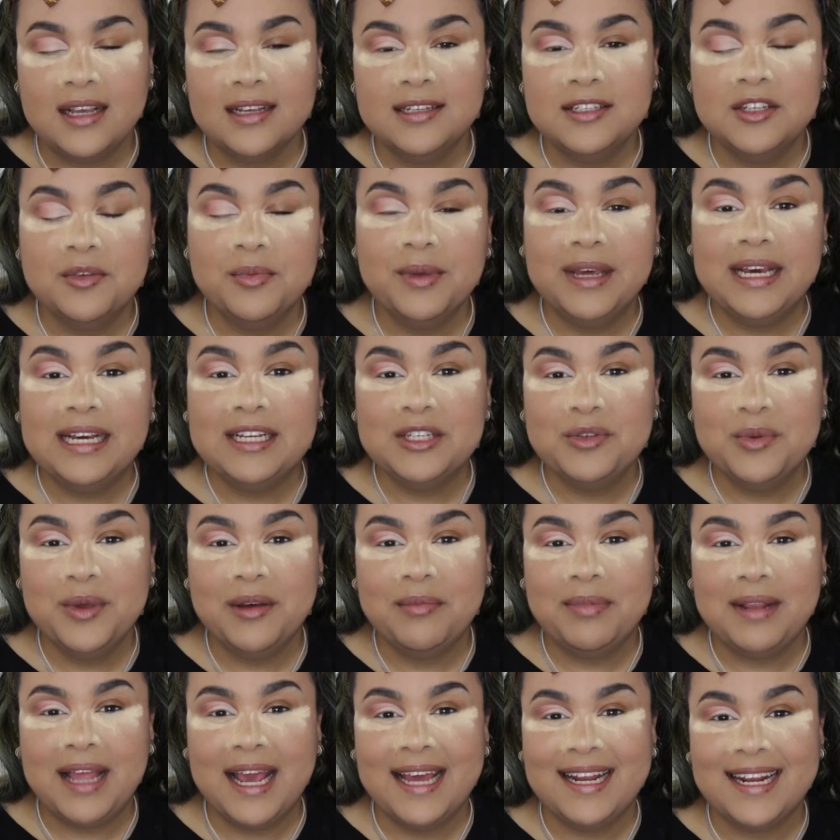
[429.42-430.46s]
So because we
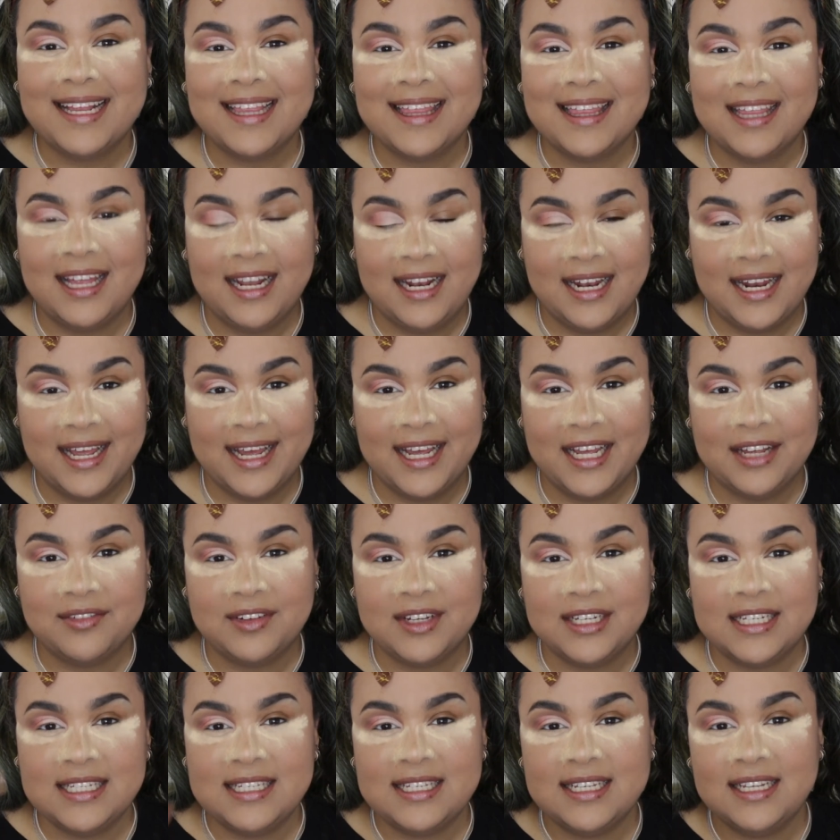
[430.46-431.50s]
applied a thin layer of
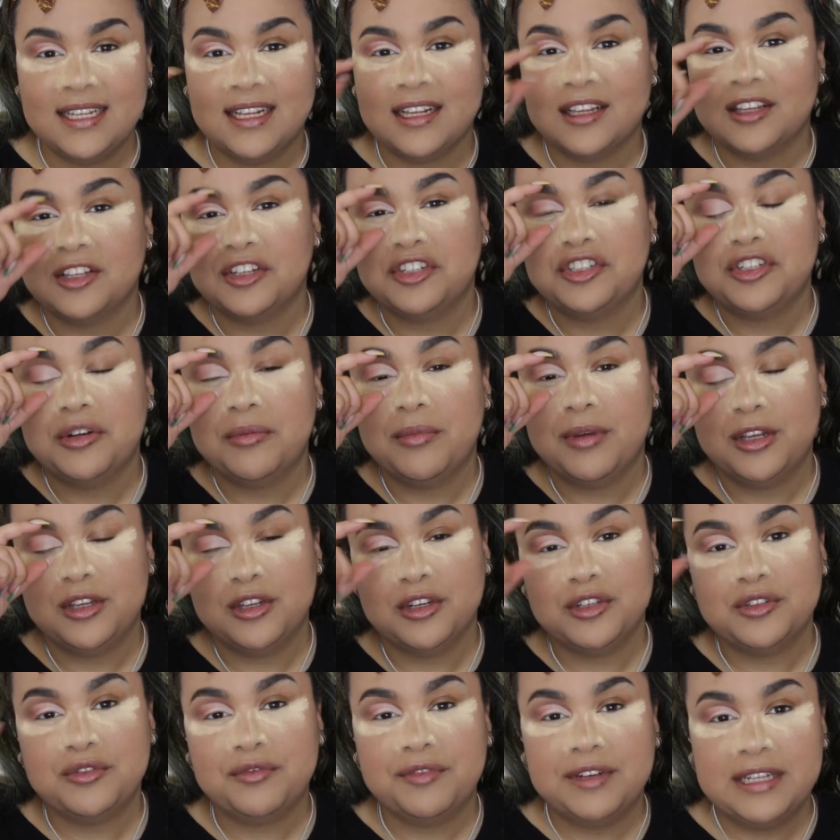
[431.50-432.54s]
concealer, the shimmer
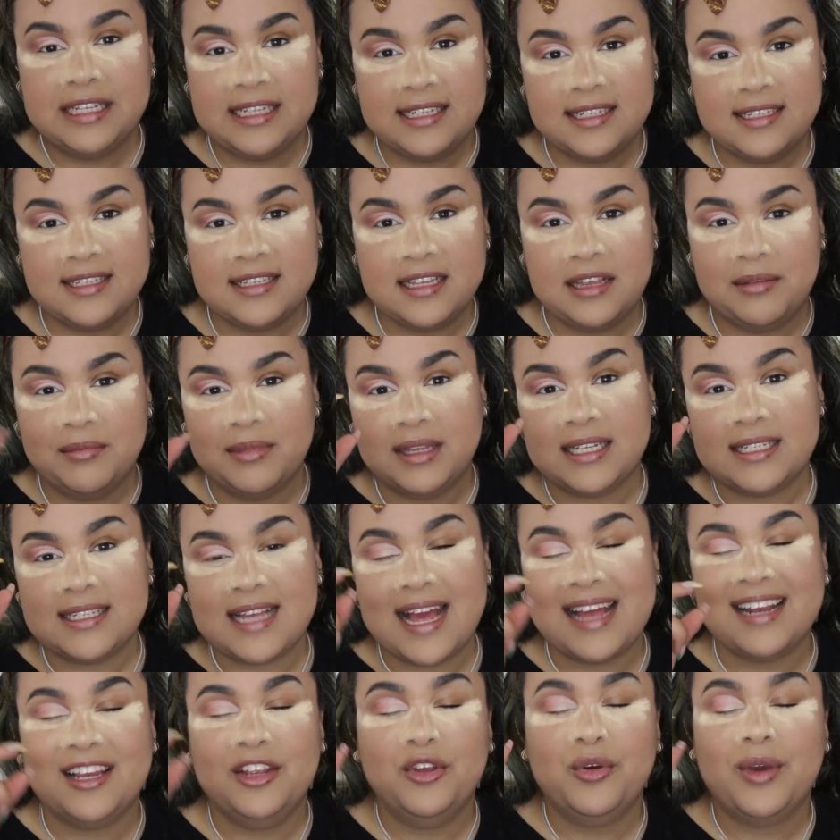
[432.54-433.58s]
looks really seamless,
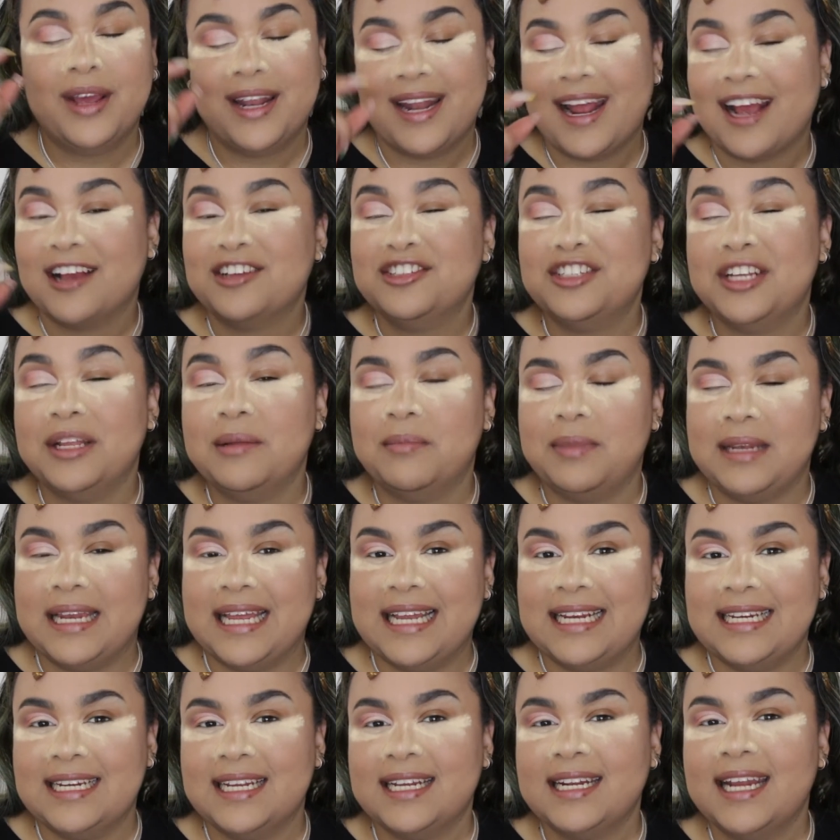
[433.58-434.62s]
and you can actually
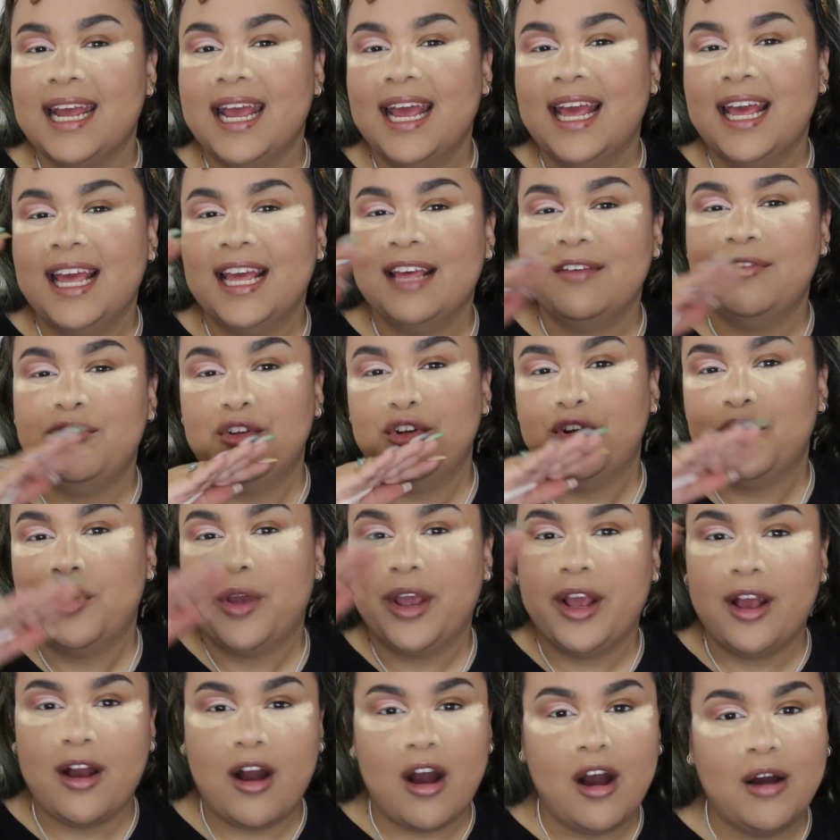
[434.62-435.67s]
blend it if you're
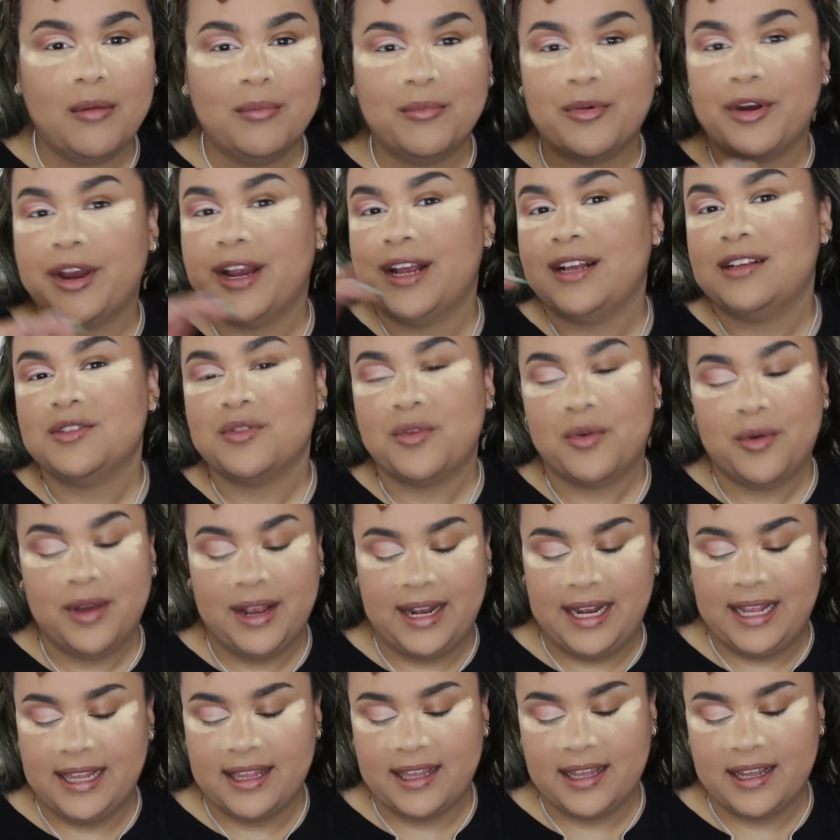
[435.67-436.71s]
doing ombres or
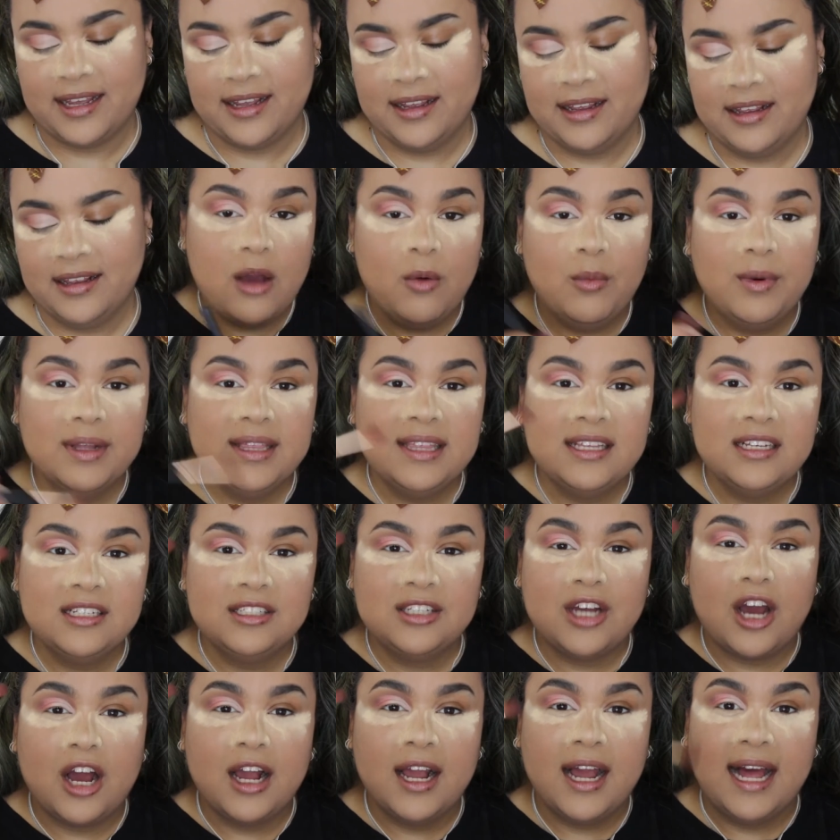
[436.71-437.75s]
anything. Now with the
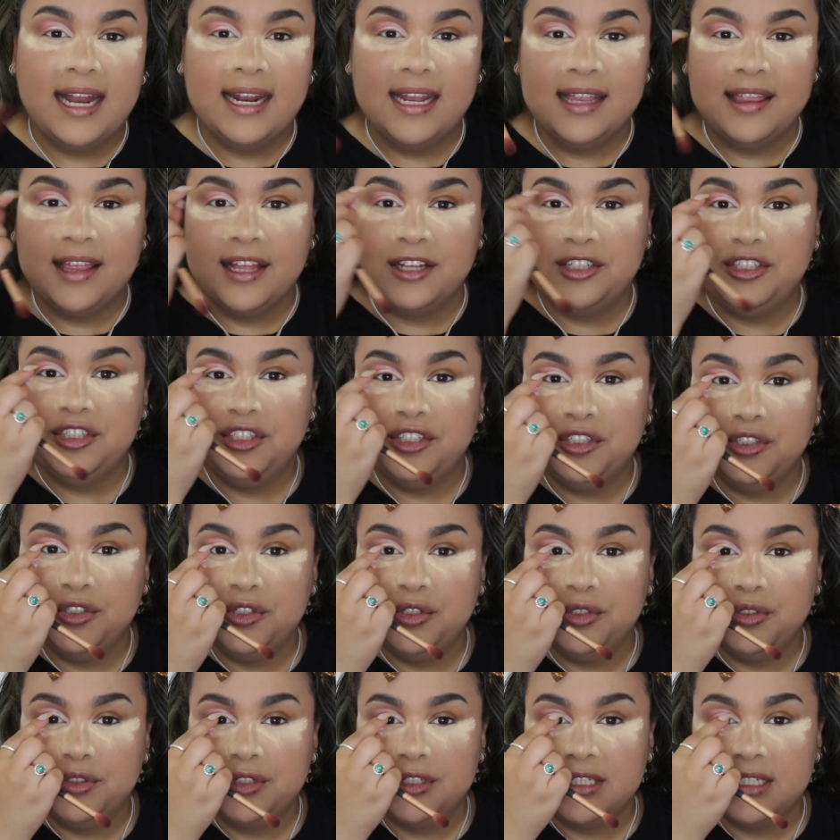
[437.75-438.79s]
dark color that you
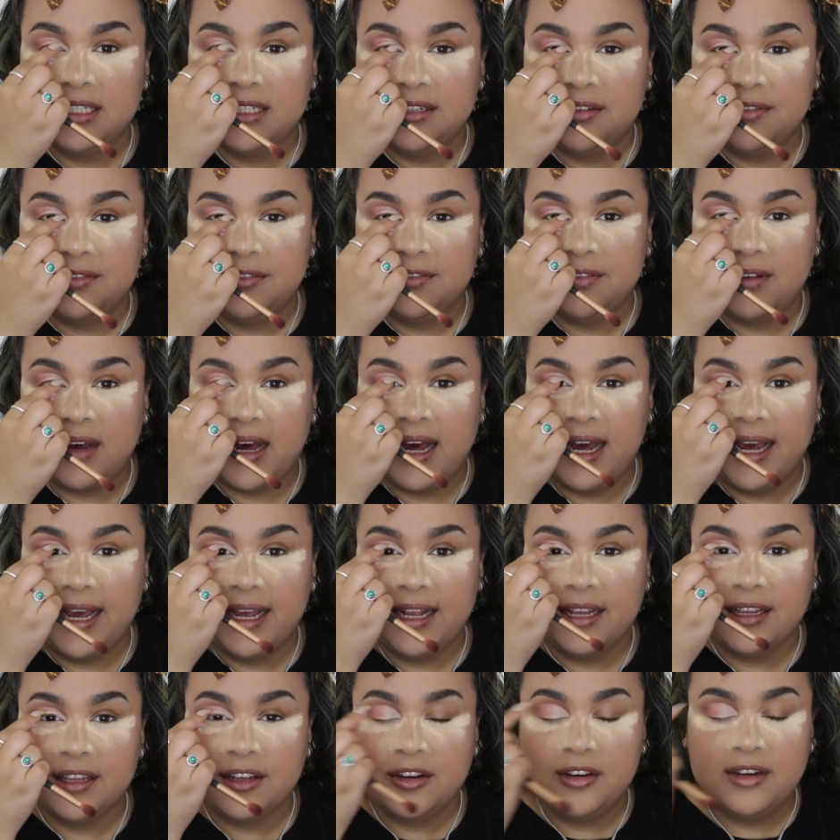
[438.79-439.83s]
use to
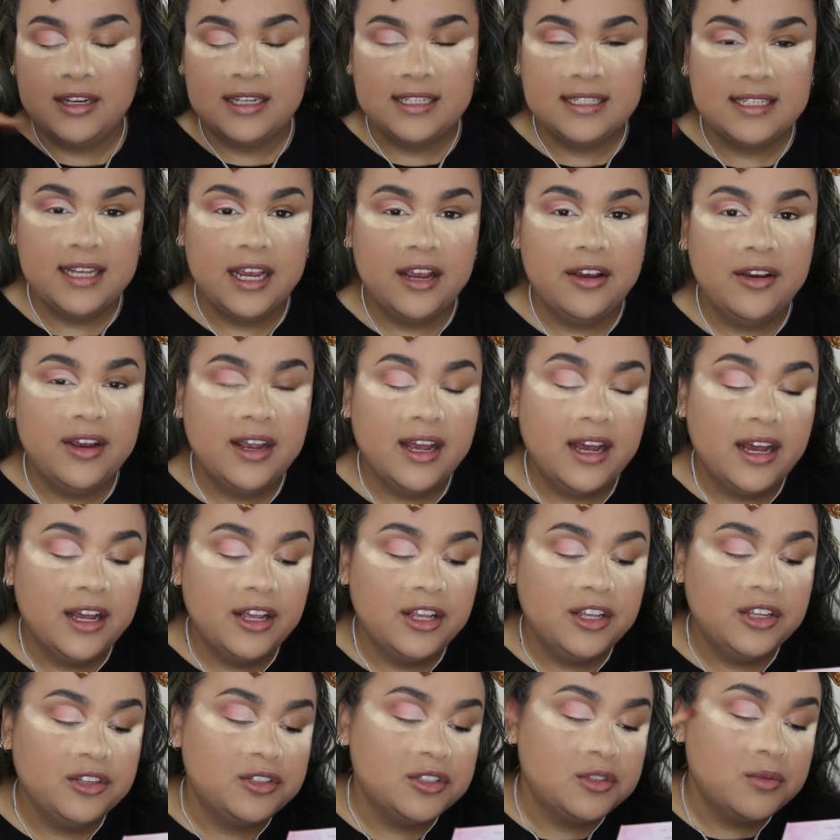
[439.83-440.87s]
define the crease area,
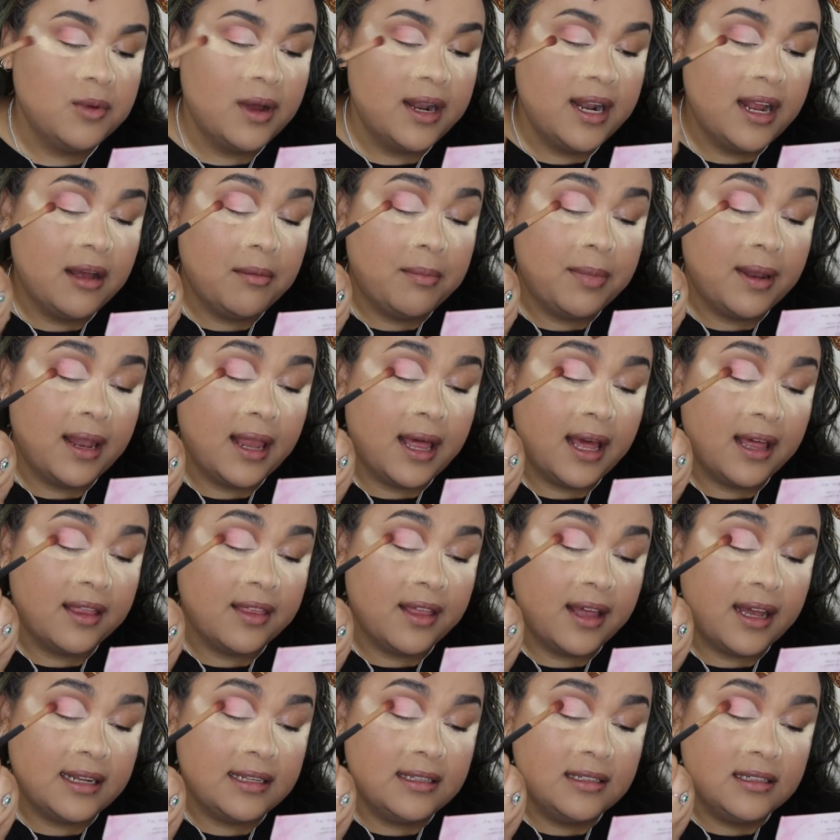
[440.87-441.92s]
you just want to apply
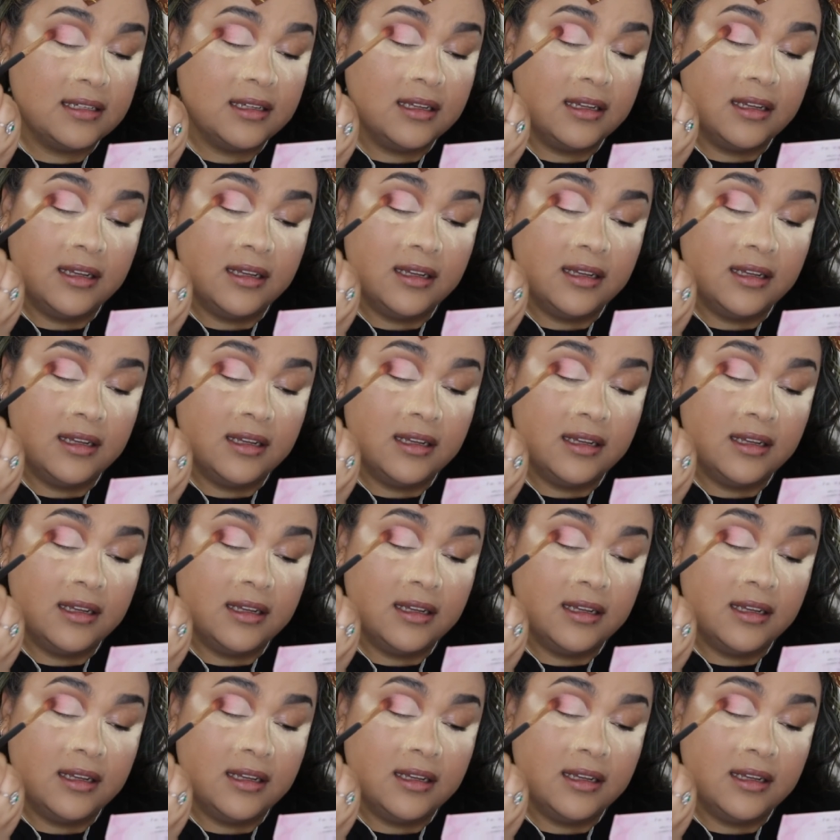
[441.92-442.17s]
that